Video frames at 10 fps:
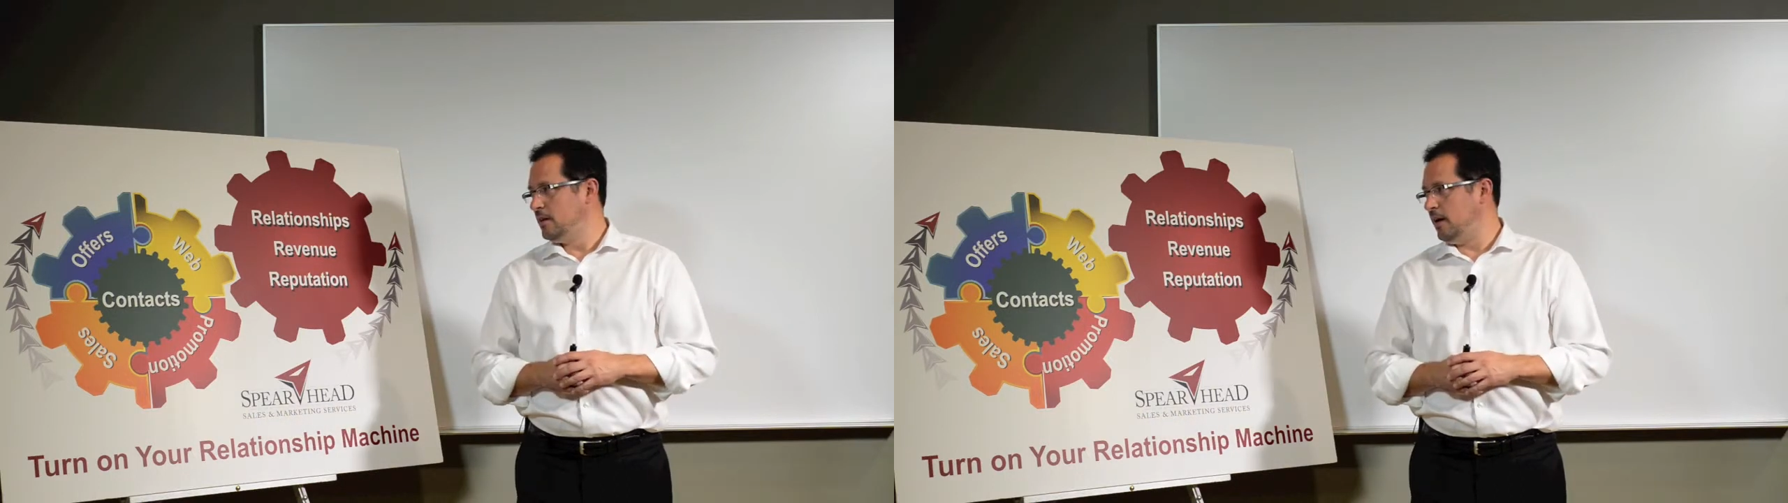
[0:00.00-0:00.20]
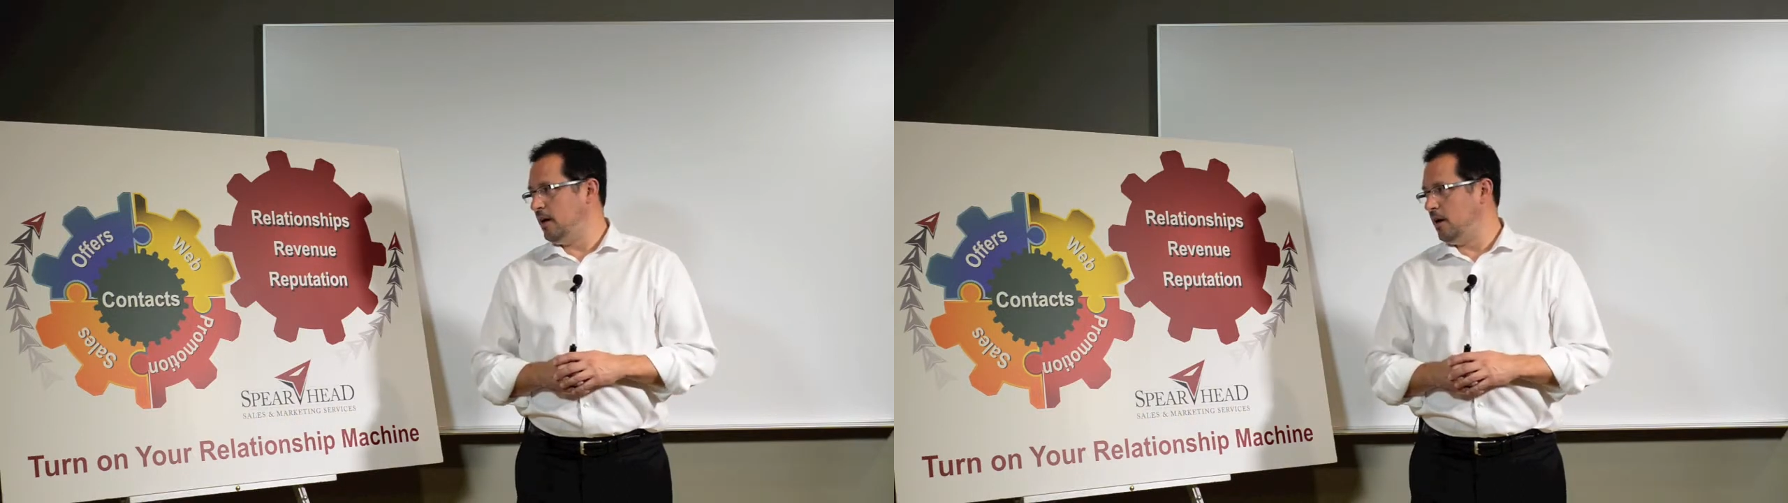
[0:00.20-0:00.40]

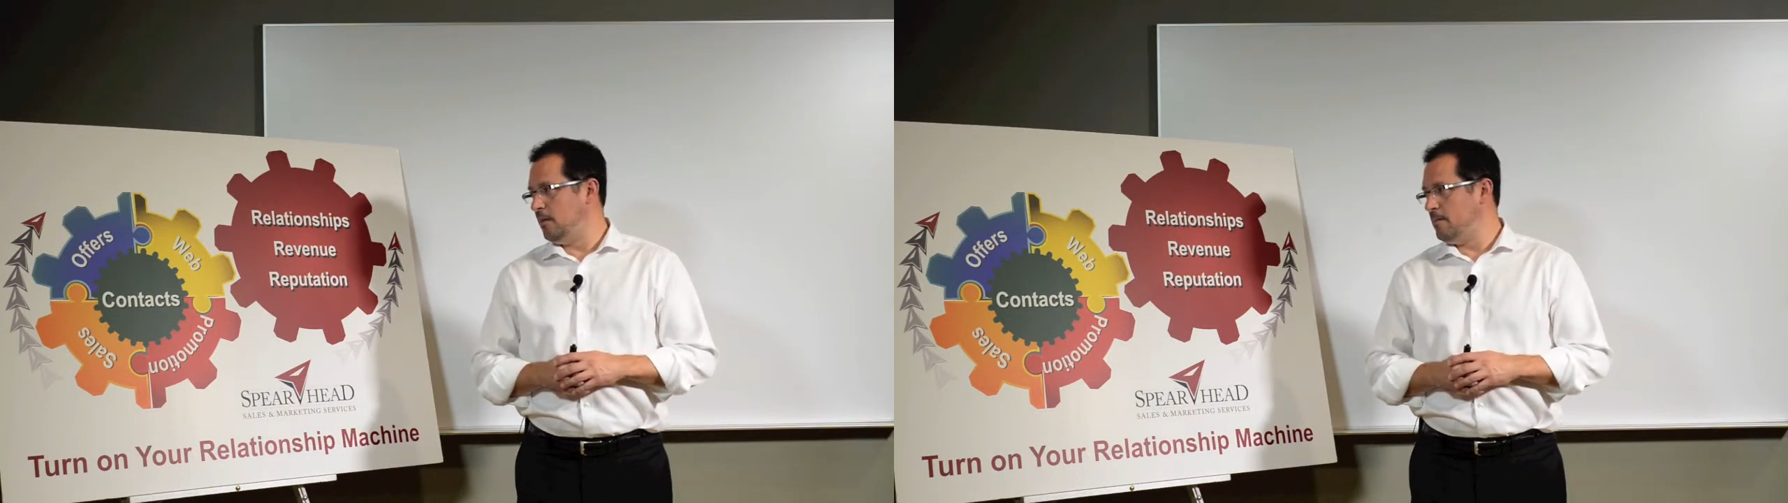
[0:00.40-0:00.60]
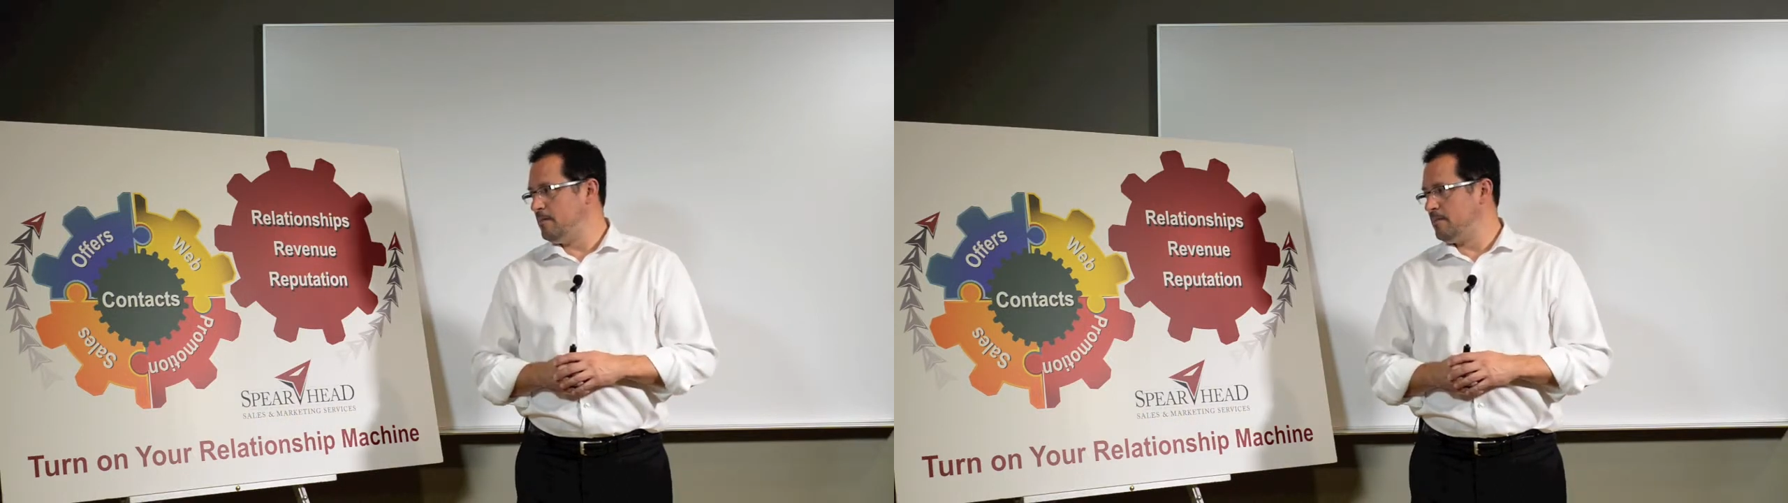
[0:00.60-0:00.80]

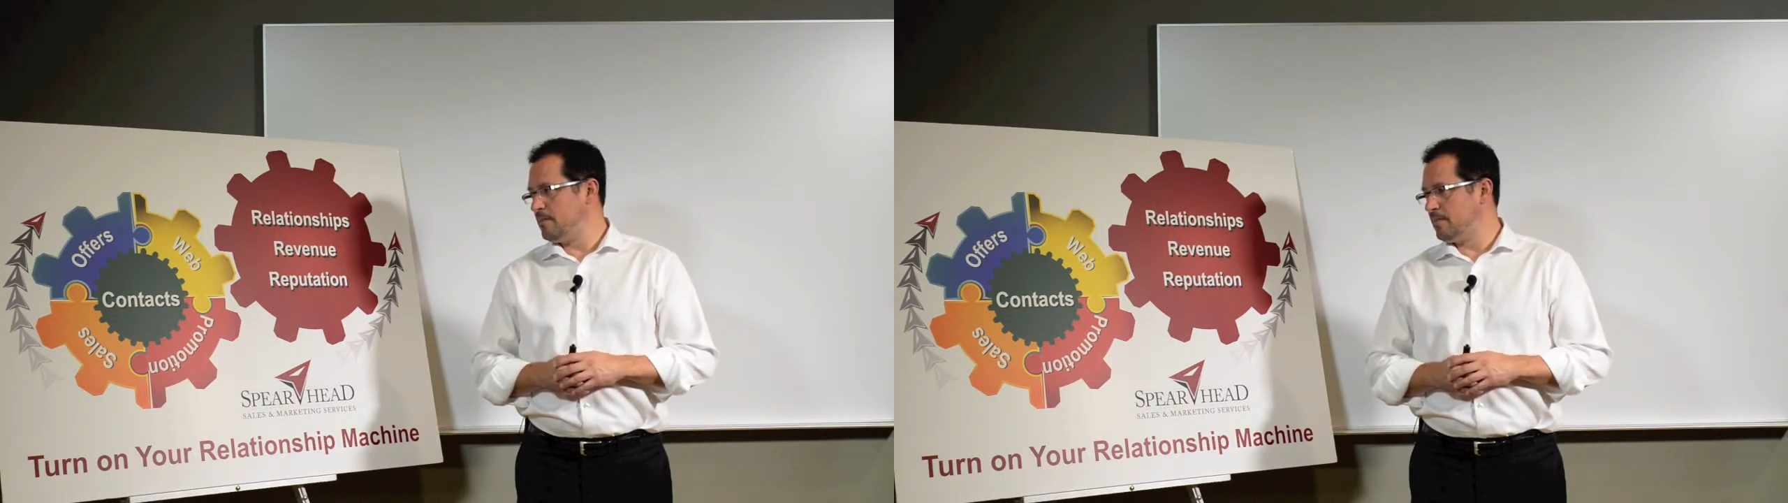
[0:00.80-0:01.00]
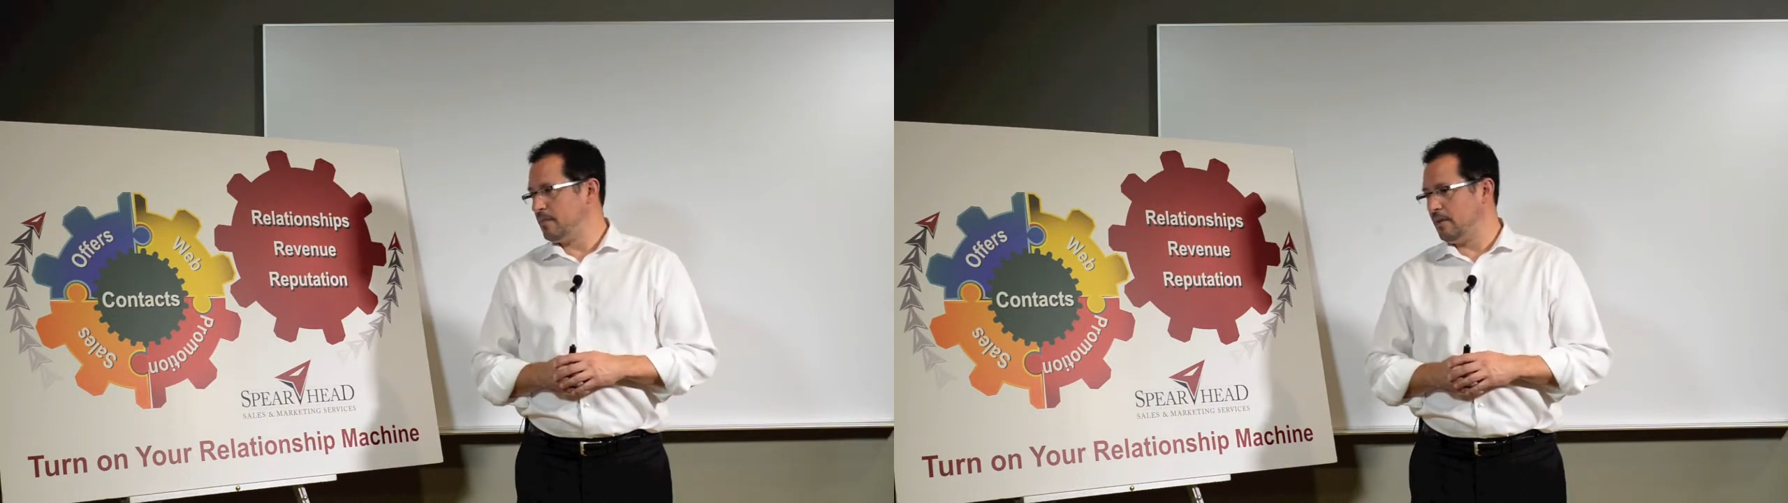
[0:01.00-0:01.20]

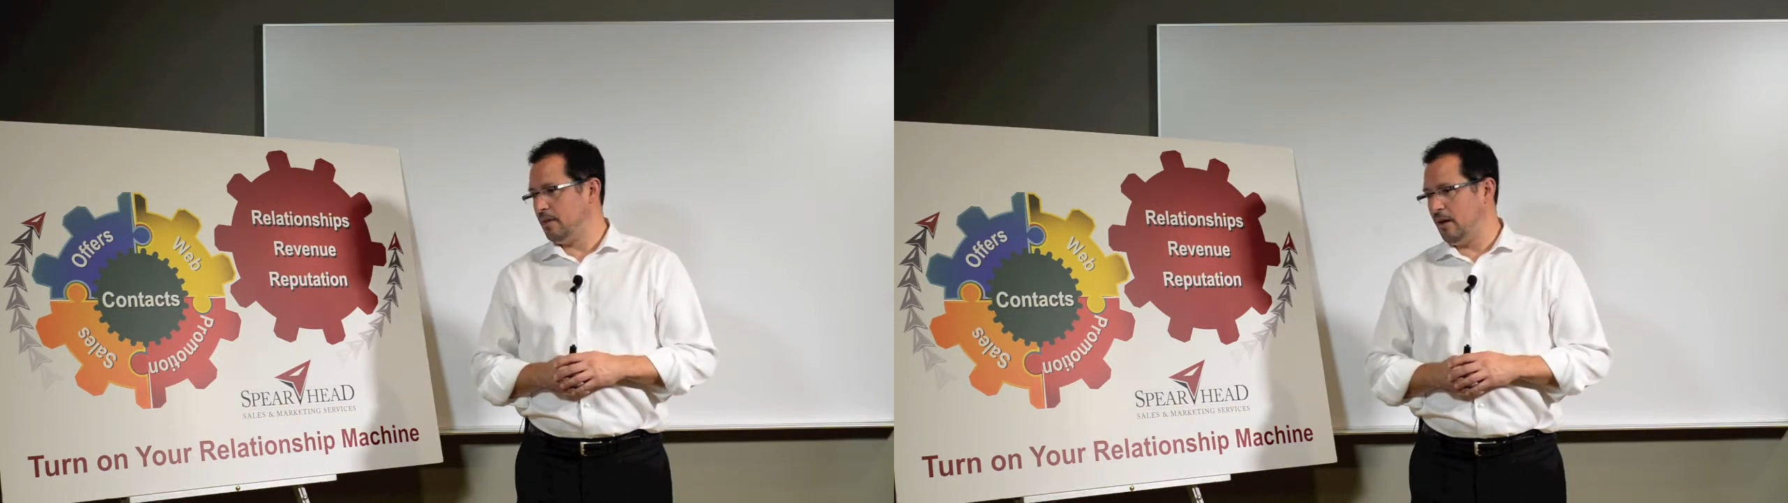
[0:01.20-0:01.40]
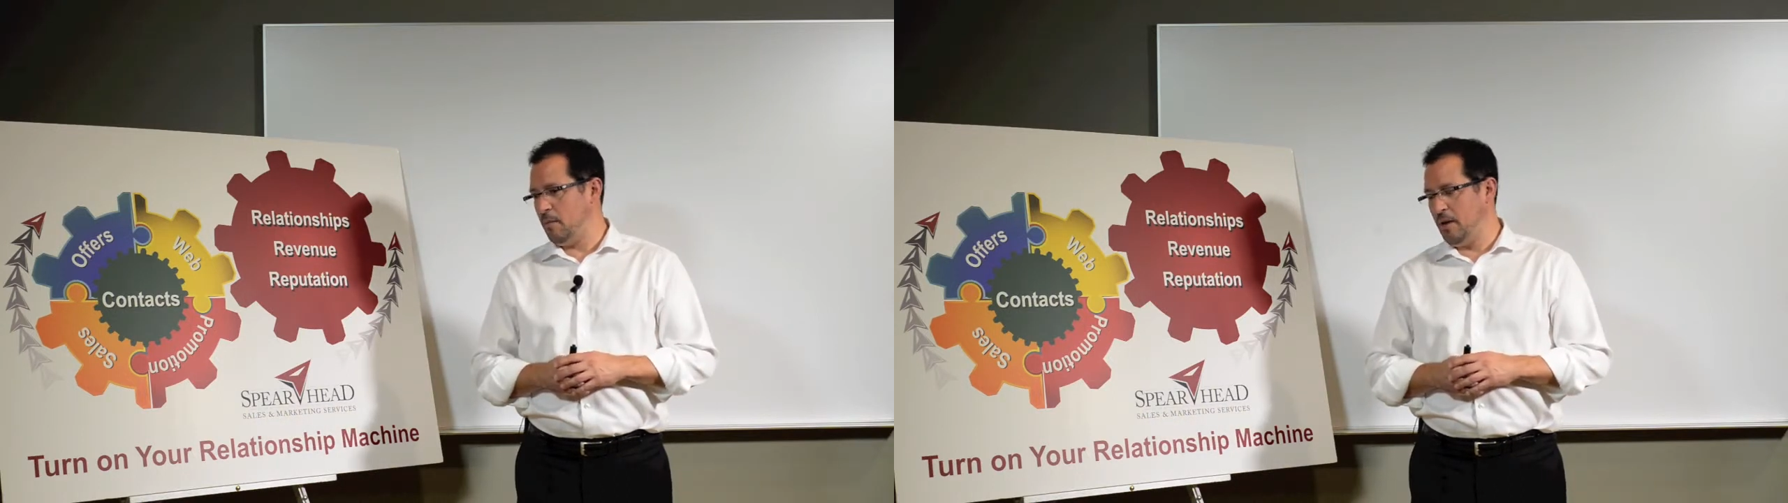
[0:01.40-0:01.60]

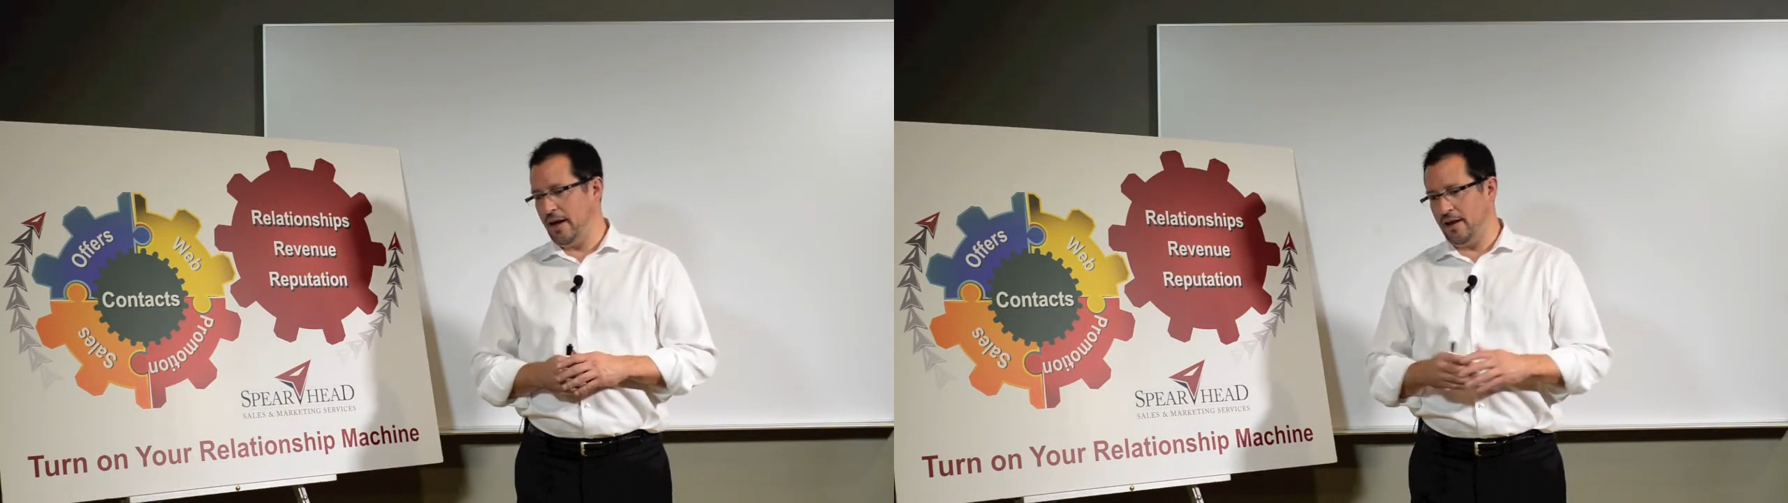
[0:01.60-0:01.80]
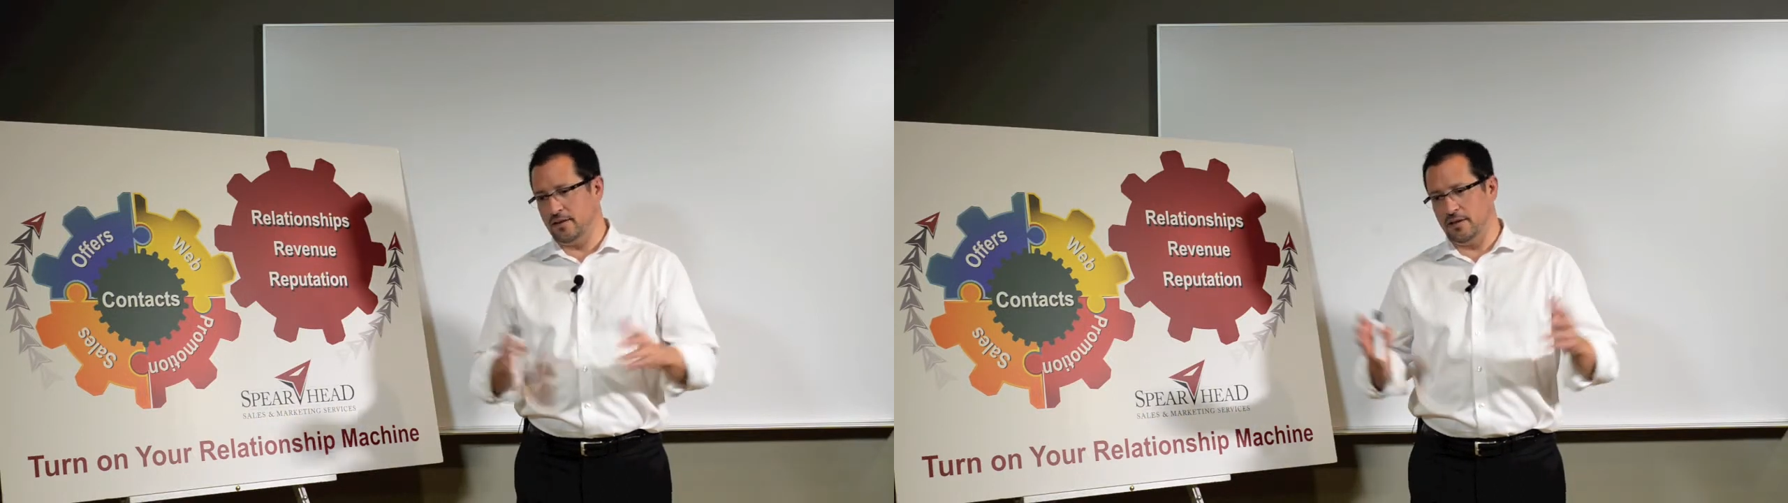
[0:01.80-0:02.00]
I've been
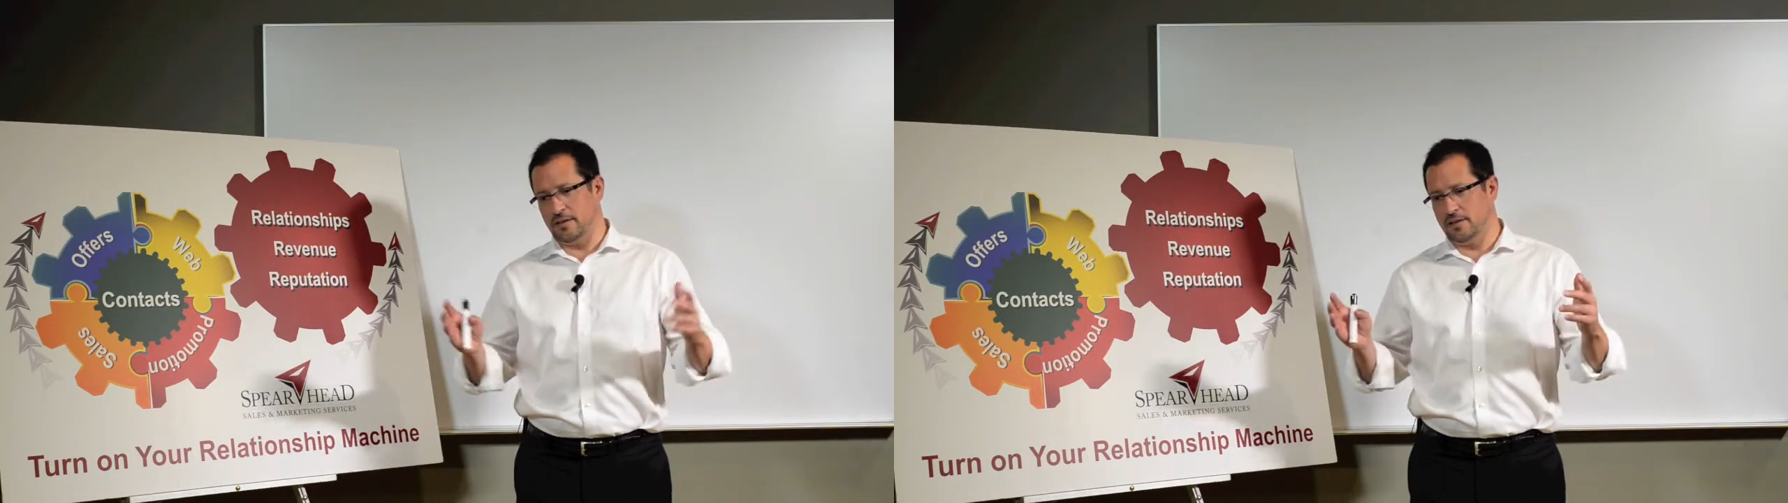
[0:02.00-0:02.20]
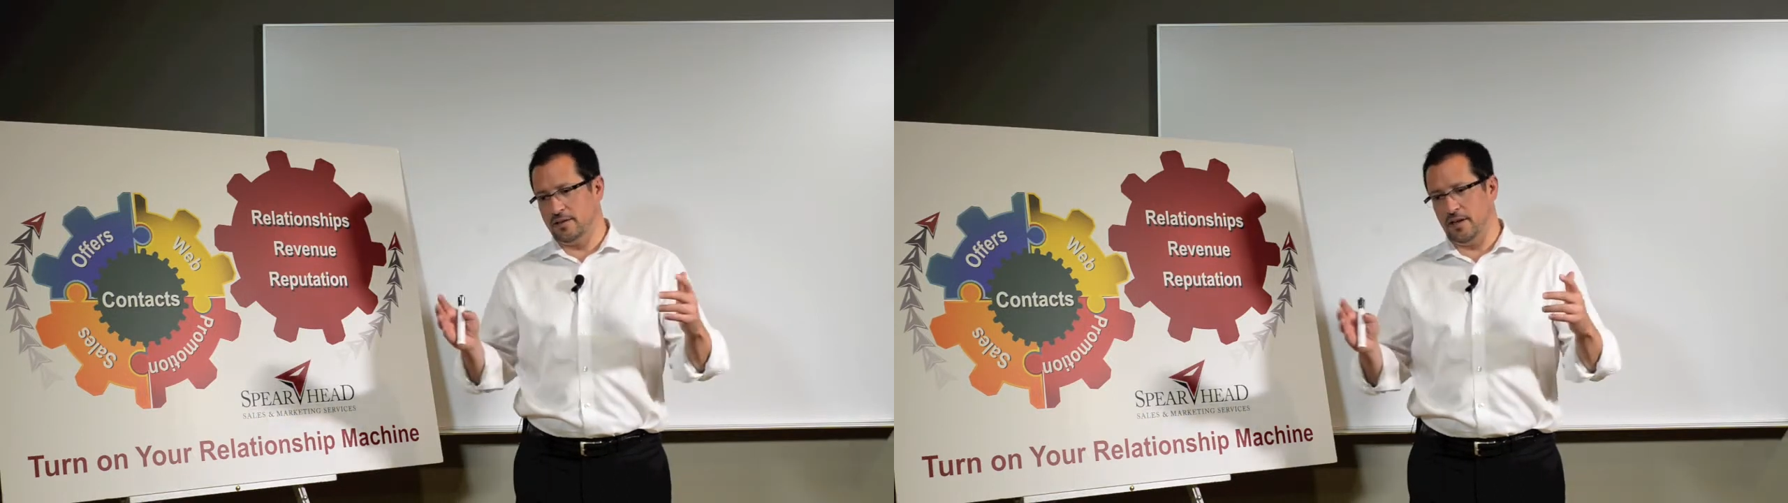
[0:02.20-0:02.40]
at this